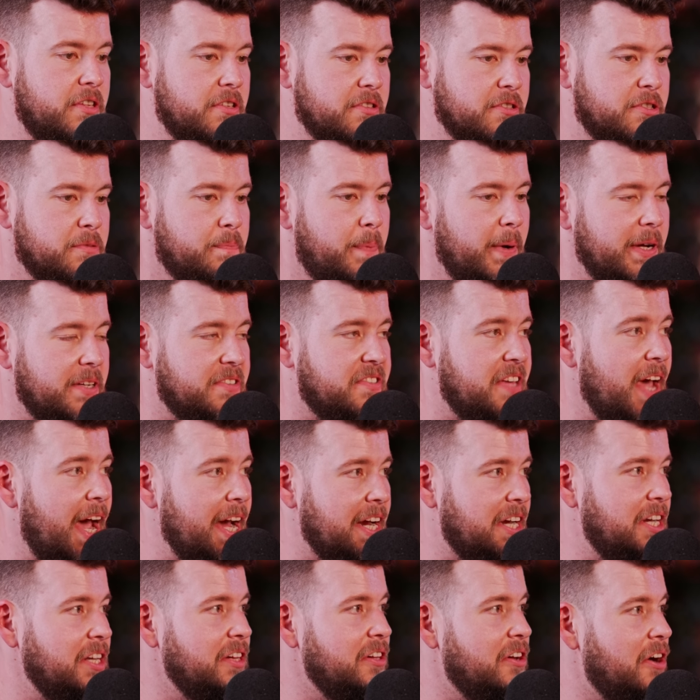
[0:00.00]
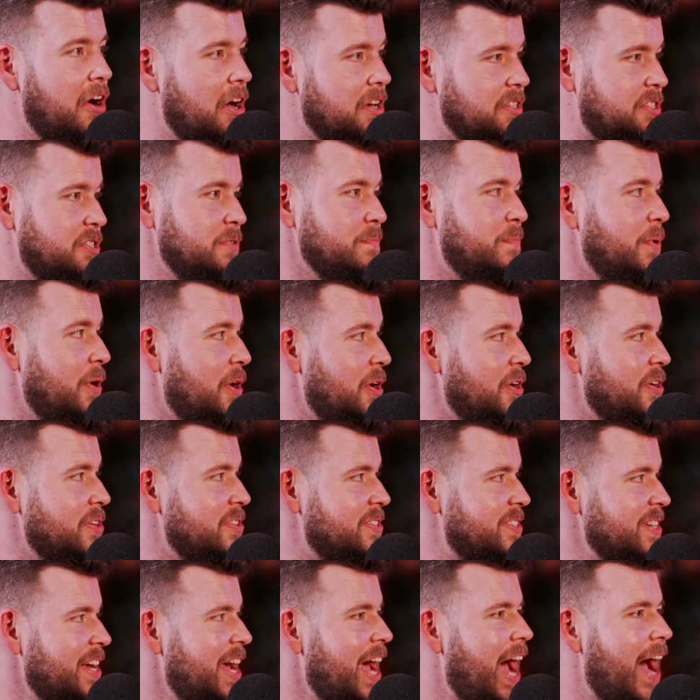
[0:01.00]
than spectacular, I
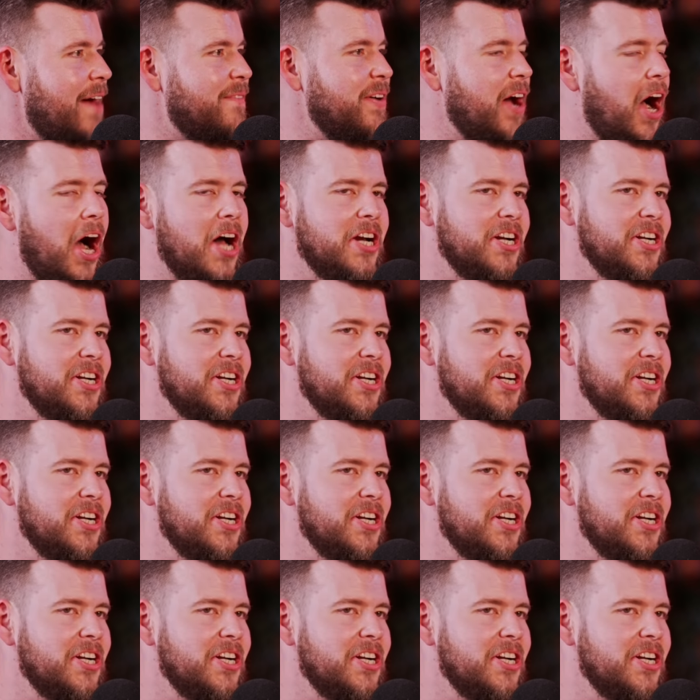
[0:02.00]
suppose. Okay. I mean, I